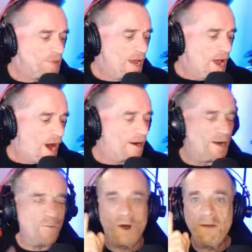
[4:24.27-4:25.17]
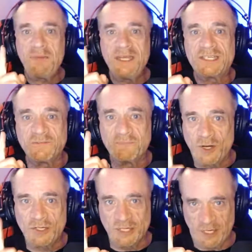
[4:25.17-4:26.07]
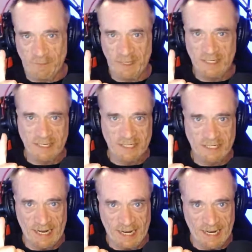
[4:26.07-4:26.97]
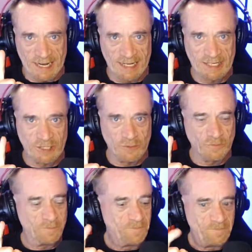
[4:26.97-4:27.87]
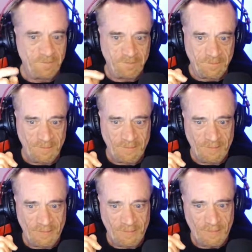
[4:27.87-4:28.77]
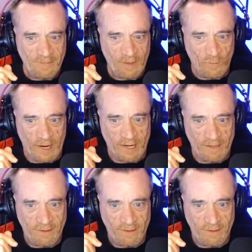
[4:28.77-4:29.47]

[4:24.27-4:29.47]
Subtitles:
All right, one piece of personal business I got to get to. Wait.